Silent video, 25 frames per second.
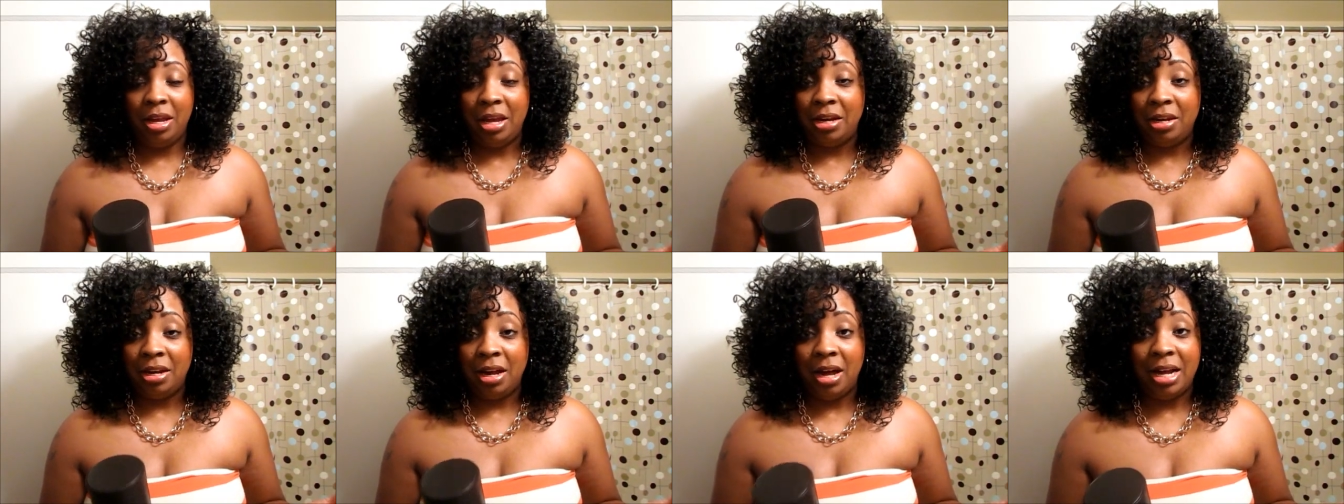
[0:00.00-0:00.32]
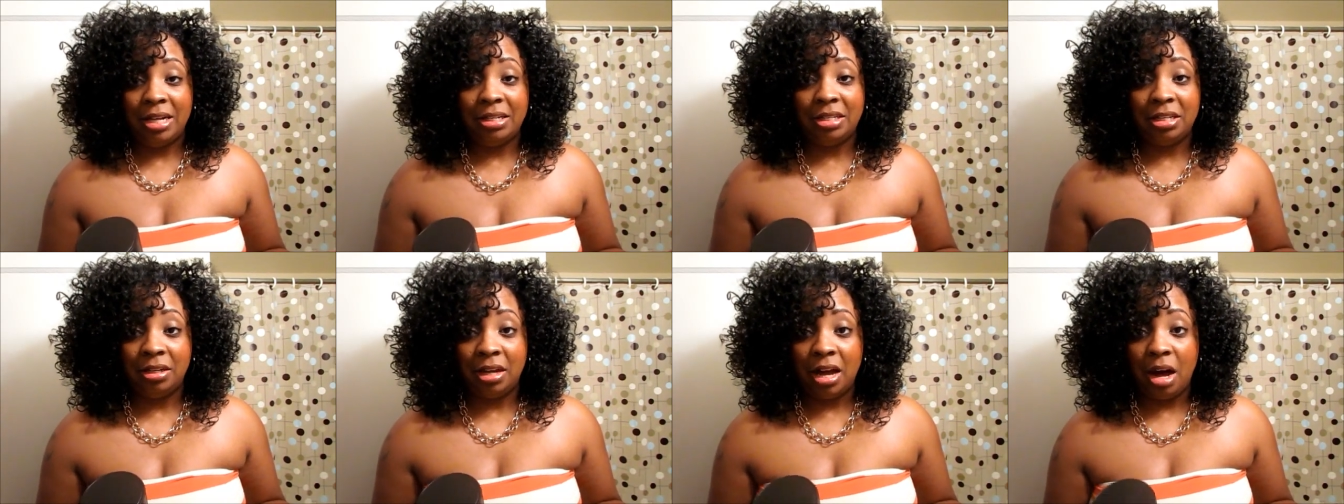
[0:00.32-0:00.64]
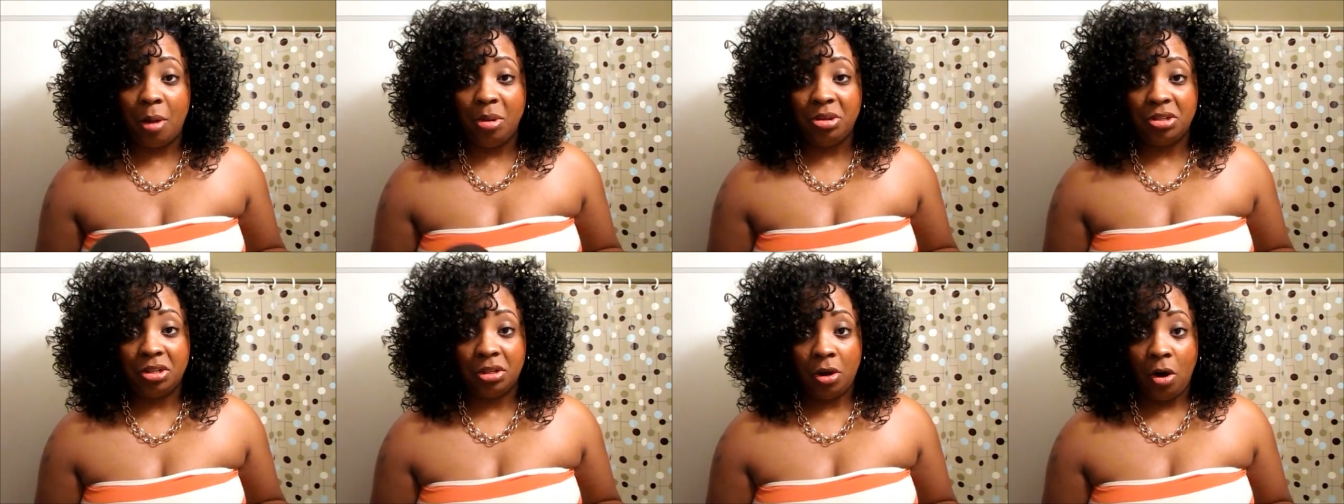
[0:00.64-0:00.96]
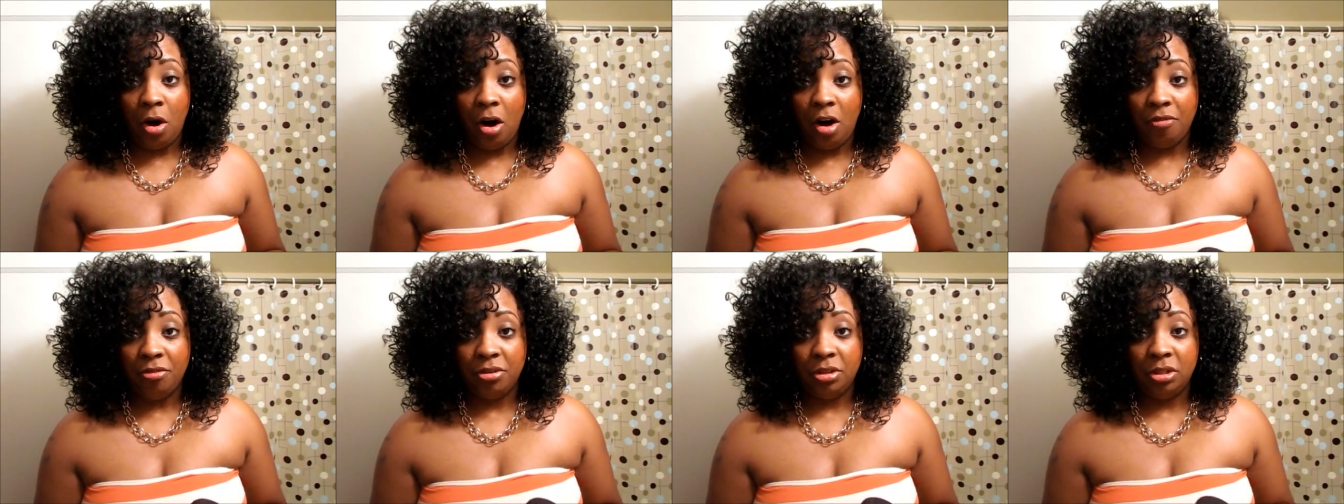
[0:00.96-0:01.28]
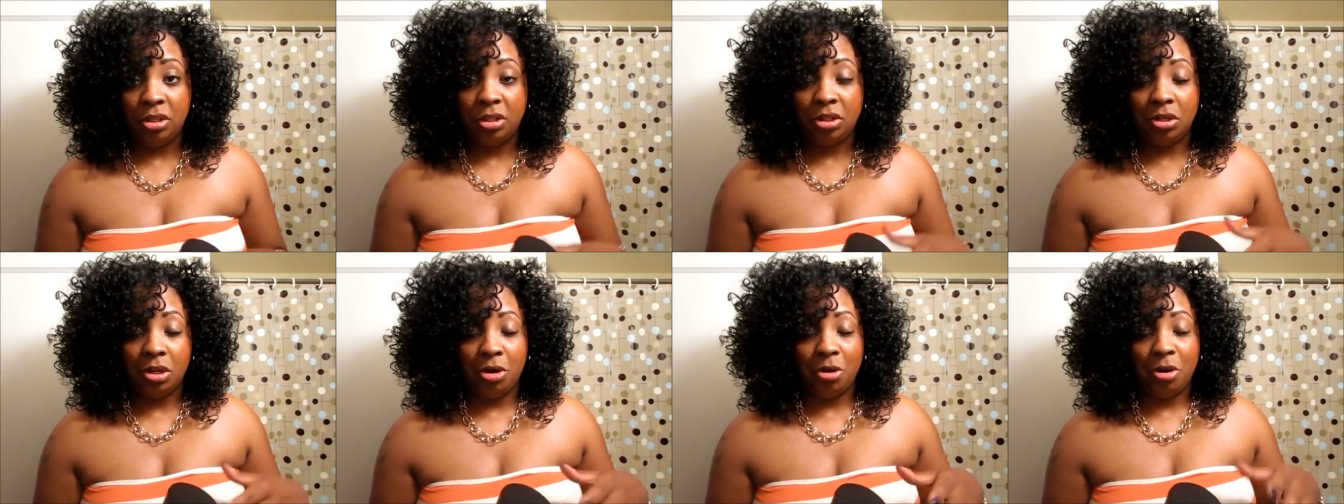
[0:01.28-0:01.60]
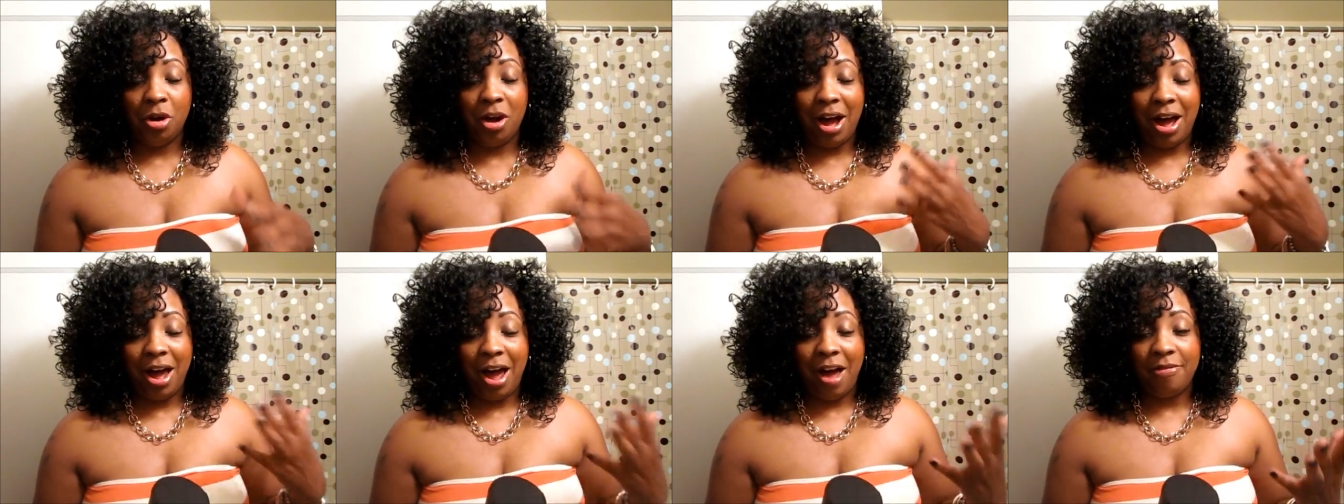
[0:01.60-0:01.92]
9-10 hours in the office, so
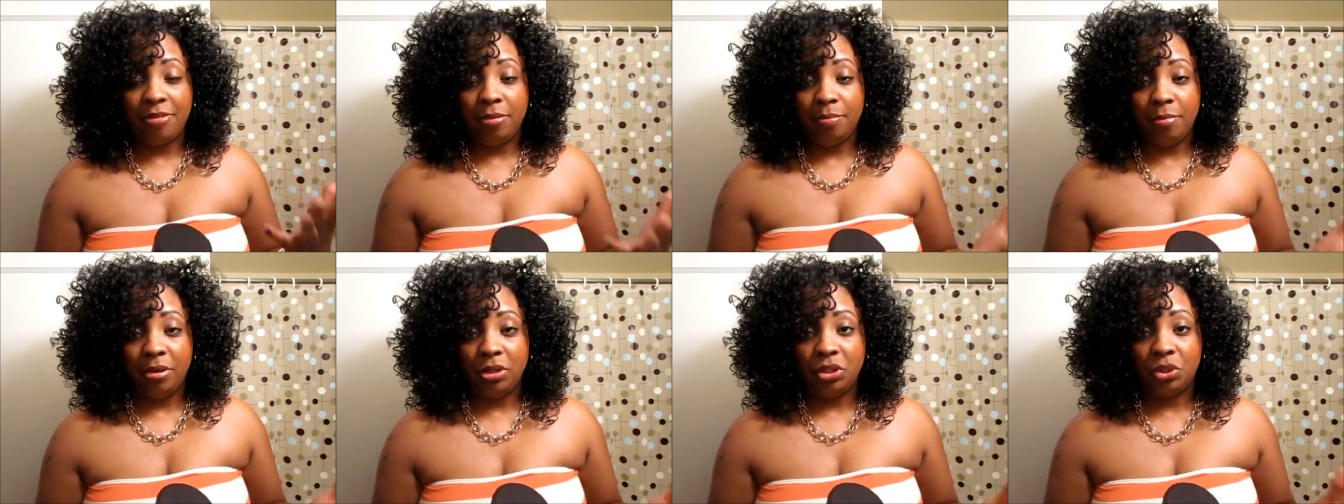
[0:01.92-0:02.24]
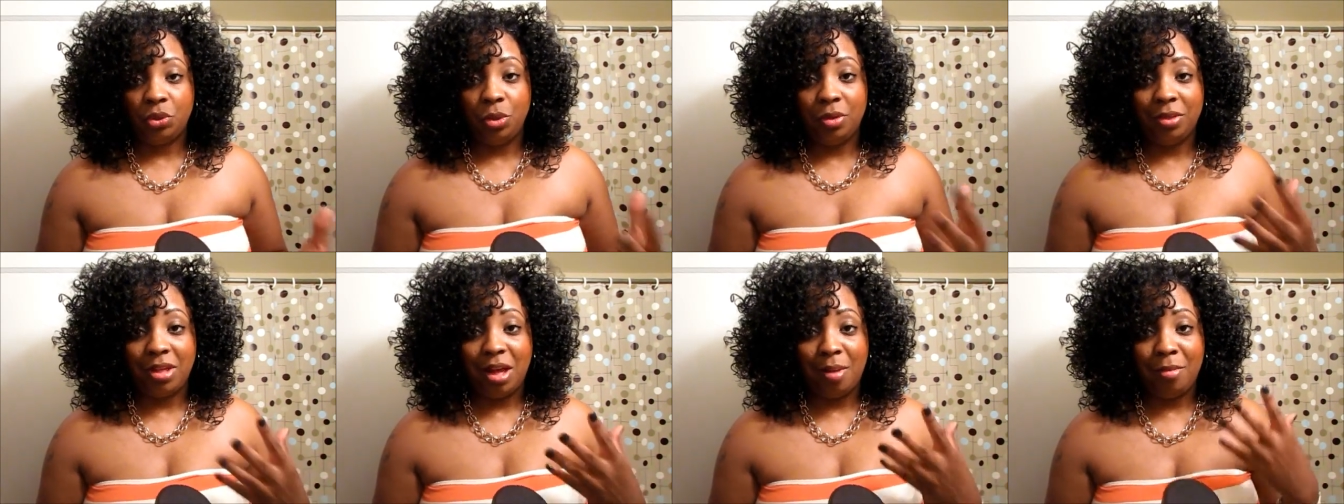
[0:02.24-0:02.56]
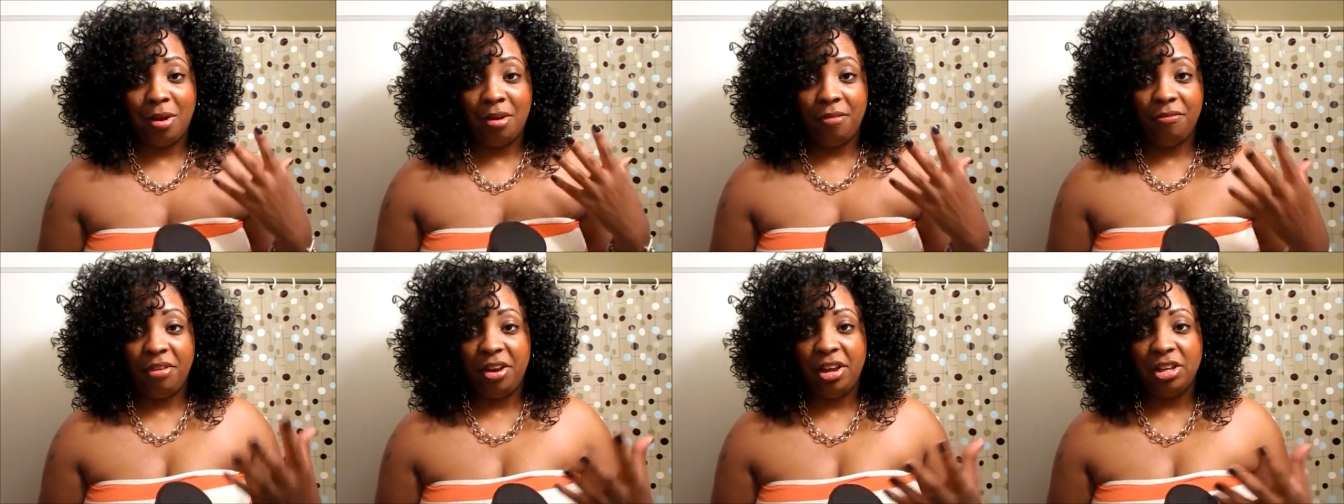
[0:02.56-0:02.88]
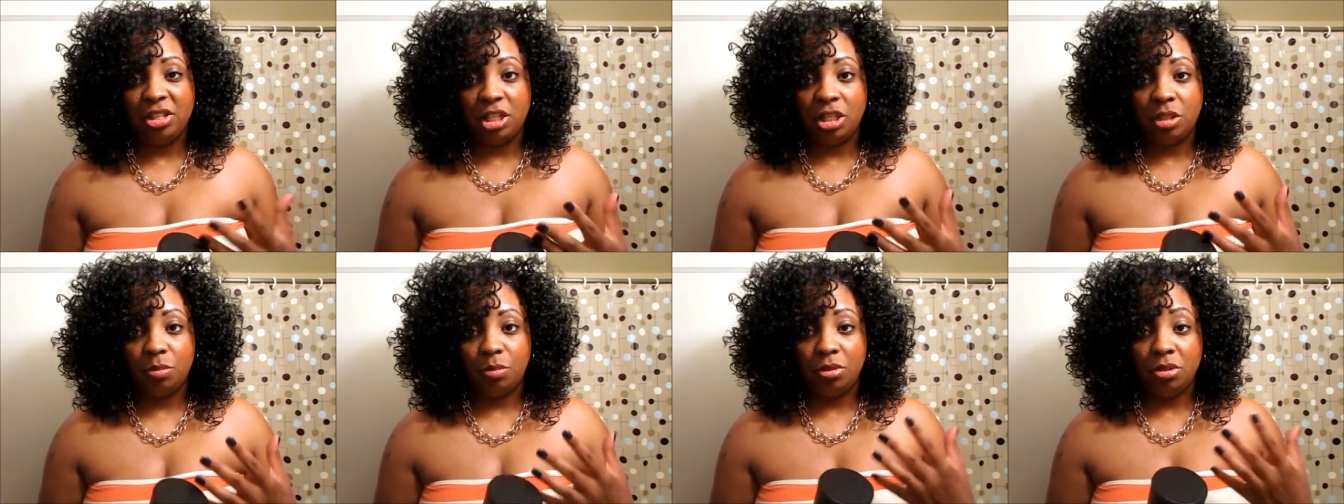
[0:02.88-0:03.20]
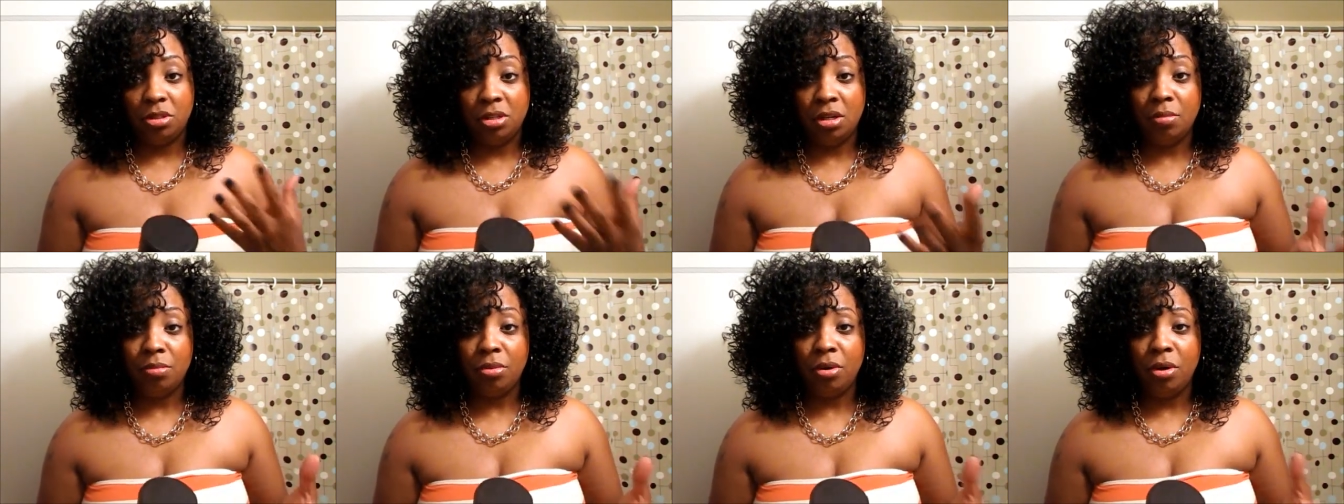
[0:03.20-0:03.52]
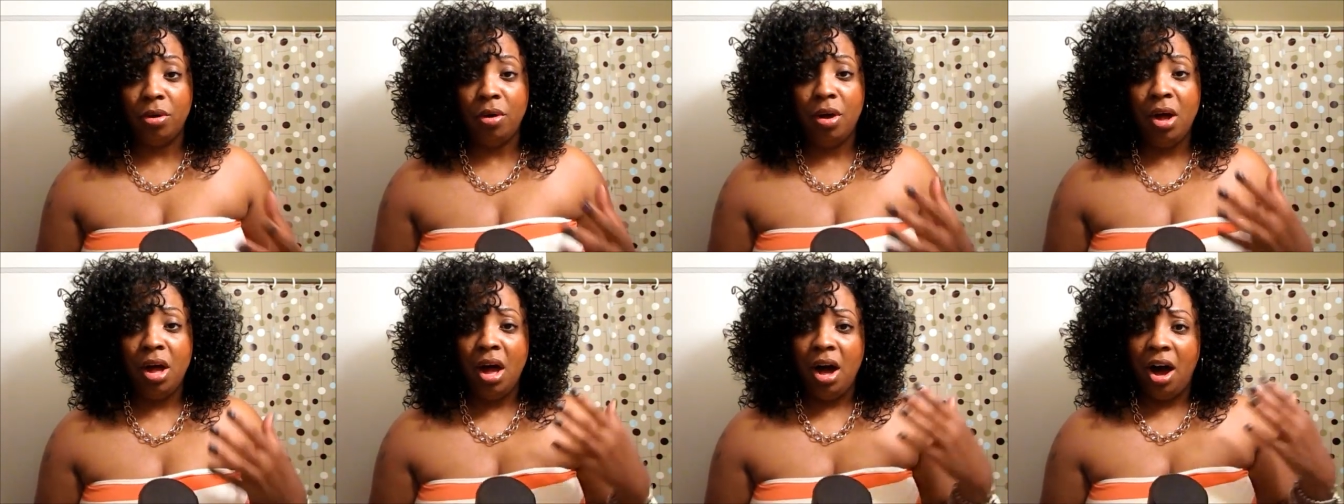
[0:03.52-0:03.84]
I have to make sure that my face is
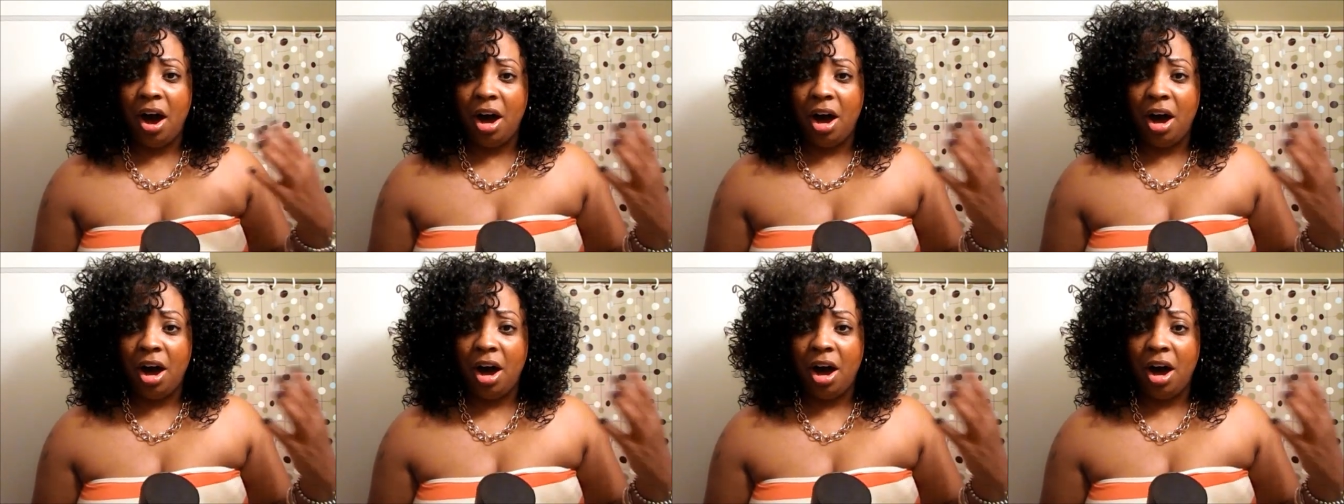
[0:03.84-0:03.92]
presentable.